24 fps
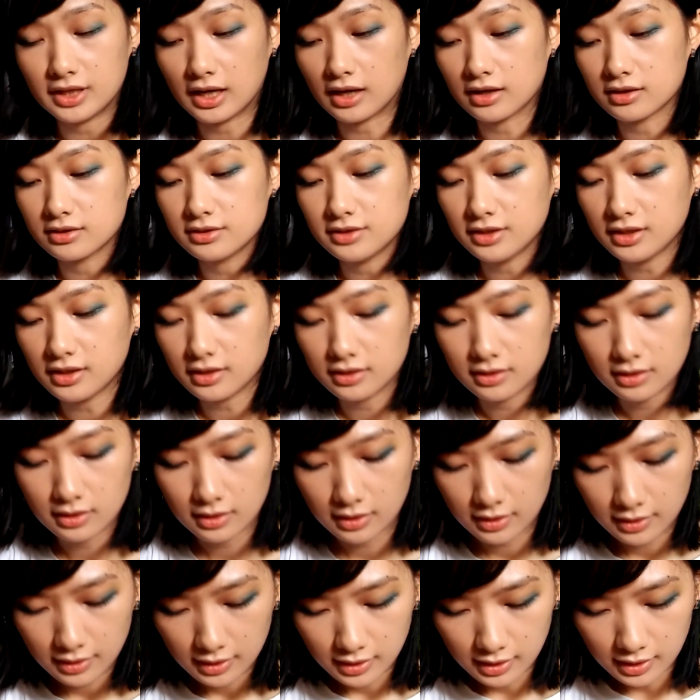Now I'm going to
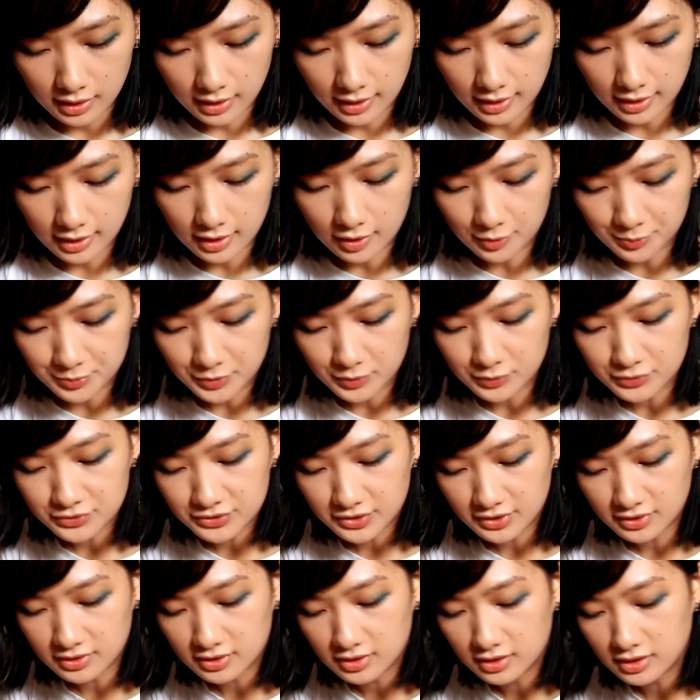darken it,
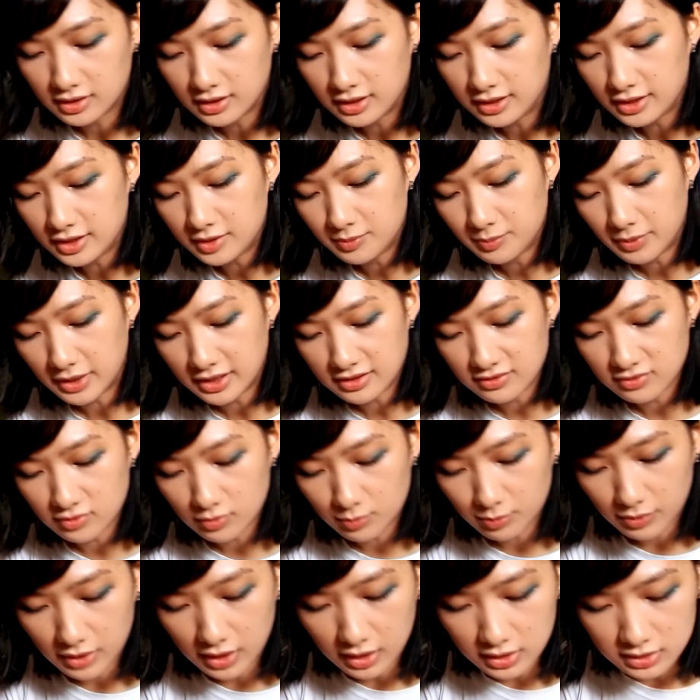and I'll be using a
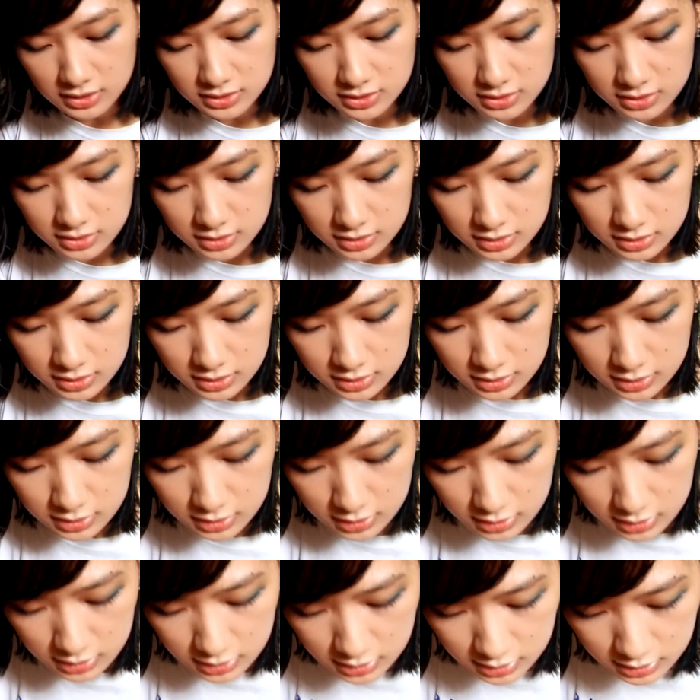clean pencil
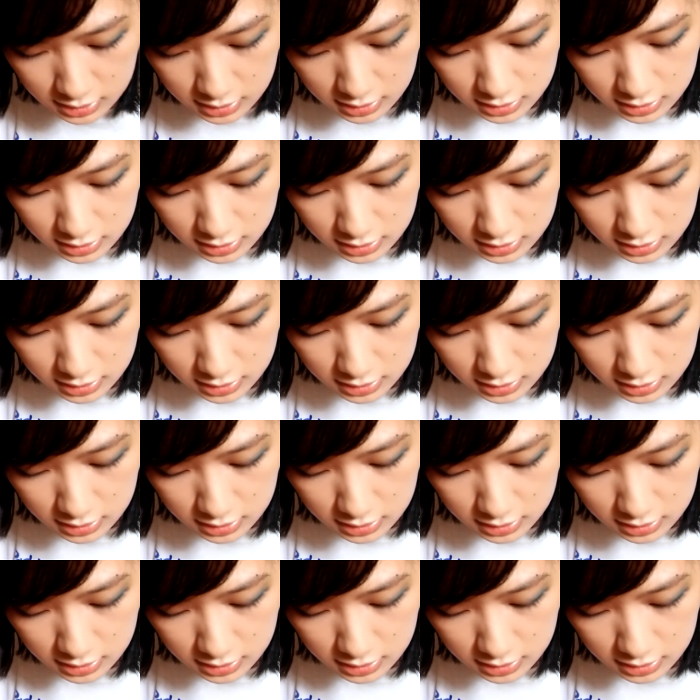brush